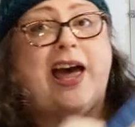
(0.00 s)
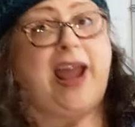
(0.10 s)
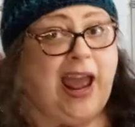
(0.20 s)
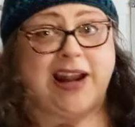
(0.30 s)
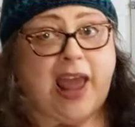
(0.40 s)
I
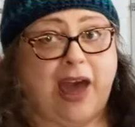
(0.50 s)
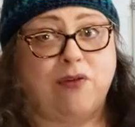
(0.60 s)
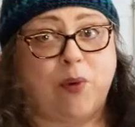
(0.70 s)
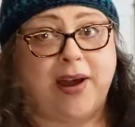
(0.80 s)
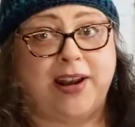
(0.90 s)
had to
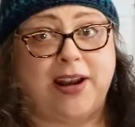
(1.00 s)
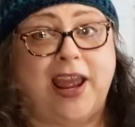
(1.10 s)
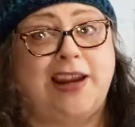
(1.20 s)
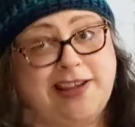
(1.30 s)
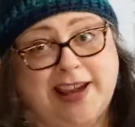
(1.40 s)
have one.
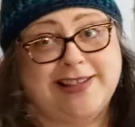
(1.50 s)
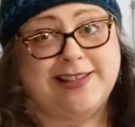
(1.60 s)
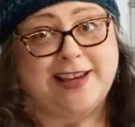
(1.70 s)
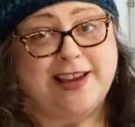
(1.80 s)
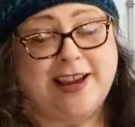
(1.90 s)
And
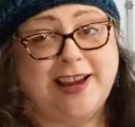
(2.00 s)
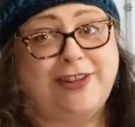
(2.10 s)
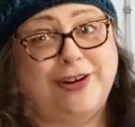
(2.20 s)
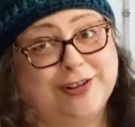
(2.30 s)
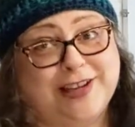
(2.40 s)
yes,
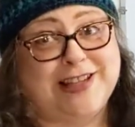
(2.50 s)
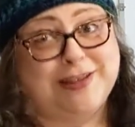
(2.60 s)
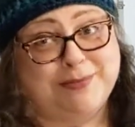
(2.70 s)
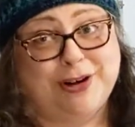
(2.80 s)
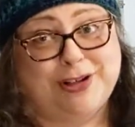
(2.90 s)
the girl's got
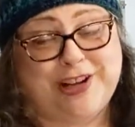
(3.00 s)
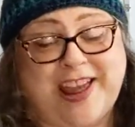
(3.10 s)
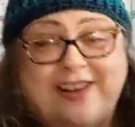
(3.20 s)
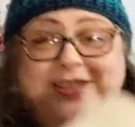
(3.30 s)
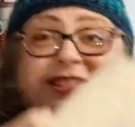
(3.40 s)
some merch
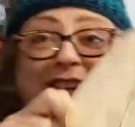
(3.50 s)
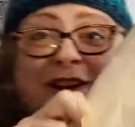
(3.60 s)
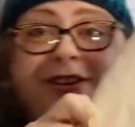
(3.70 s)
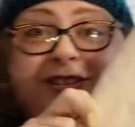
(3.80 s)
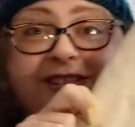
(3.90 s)
now,
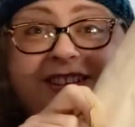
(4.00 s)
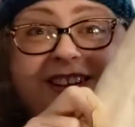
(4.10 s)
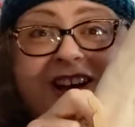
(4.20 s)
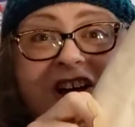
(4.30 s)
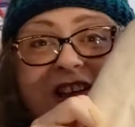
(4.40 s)
so
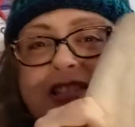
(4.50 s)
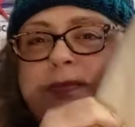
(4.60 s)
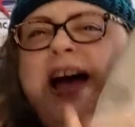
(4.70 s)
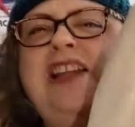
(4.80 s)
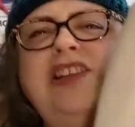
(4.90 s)

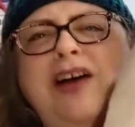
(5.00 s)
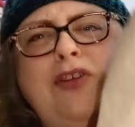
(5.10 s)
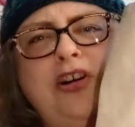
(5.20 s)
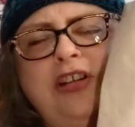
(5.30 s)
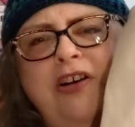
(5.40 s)
awesome. I
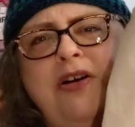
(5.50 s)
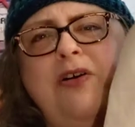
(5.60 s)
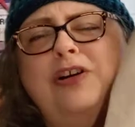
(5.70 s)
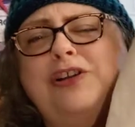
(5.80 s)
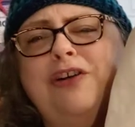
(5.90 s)
love her
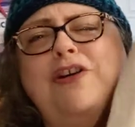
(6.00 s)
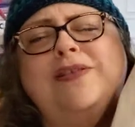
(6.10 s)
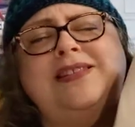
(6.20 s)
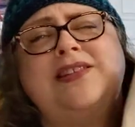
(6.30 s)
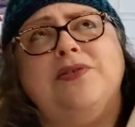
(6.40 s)
logo. Her logo
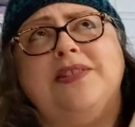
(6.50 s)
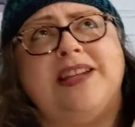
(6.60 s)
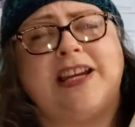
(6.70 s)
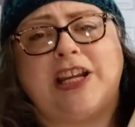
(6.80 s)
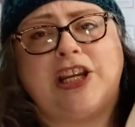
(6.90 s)
is so
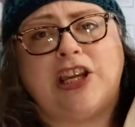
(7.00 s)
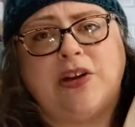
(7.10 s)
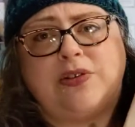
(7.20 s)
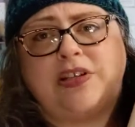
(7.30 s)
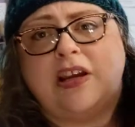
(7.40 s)
stinking
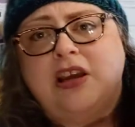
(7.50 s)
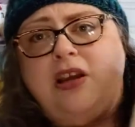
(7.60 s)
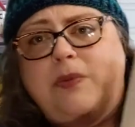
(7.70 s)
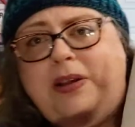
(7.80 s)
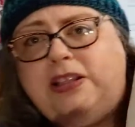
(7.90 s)
cute
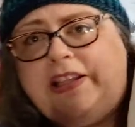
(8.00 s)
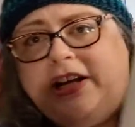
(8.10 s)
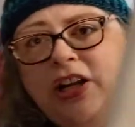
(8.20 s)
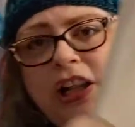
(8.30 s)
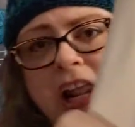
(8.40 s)
with the
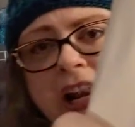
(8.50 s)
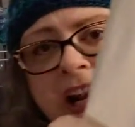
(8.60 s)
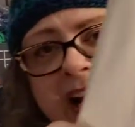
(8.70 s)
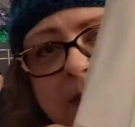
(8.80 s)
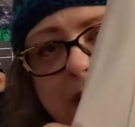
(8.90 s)
little
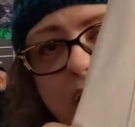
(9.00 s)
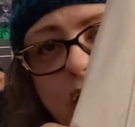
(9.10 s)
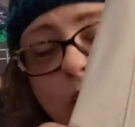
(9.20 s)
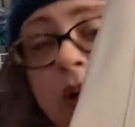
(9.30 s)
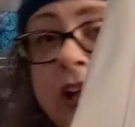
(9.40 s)

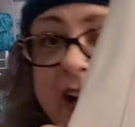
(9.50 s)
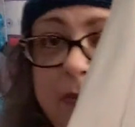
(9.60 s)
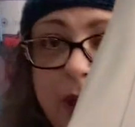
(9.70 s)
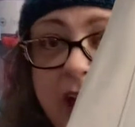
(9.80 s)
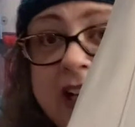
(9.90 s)
ladybird or
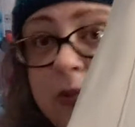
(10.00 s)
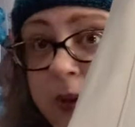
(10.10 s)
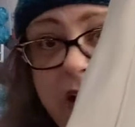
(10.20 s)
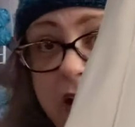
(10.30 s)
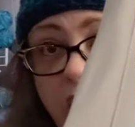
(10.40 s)
ladybug as
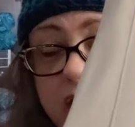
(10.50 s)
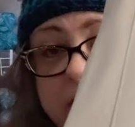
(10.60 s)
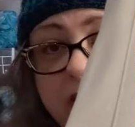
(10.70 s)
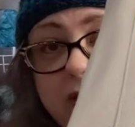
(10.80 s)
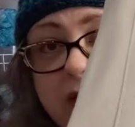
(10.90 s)
we call
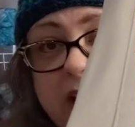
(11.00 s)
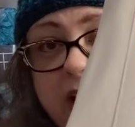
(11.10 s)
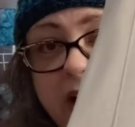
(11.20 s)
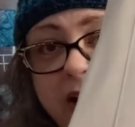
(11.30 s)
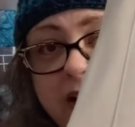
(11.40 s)
them over
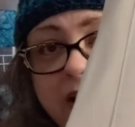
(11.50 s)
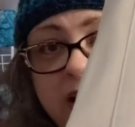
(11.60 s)
here